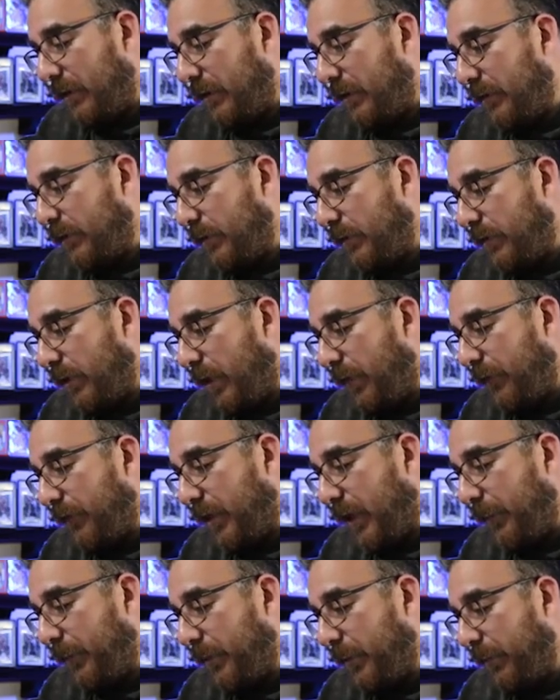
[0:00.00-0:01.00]
This one's off
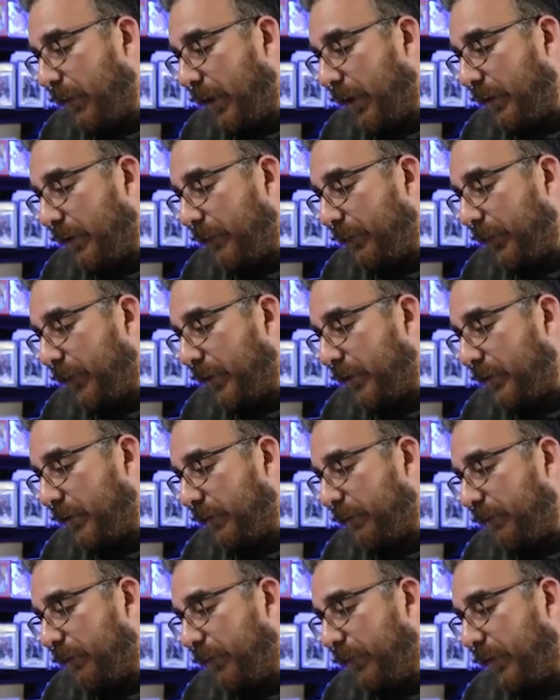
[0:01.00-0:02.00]
top to bottom. There's a
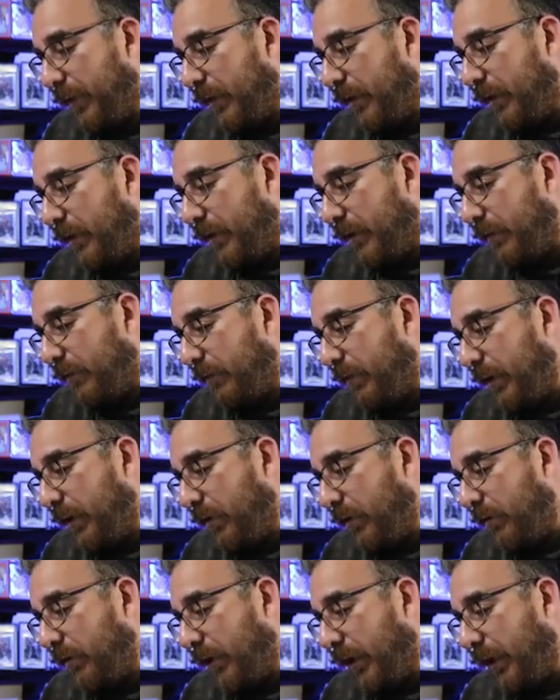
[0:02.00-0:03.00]
big old,